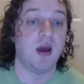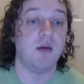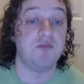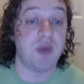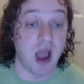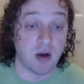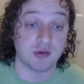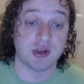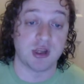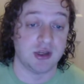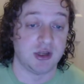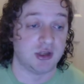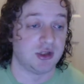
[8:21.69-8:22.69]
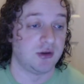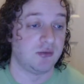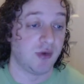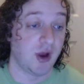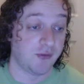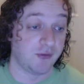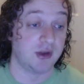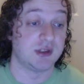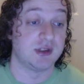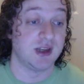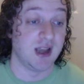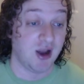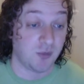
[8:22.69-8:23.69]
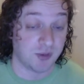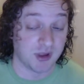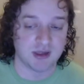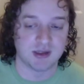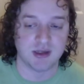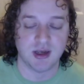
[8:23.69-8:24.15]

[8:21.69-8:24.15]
bound condition referenced in helpless.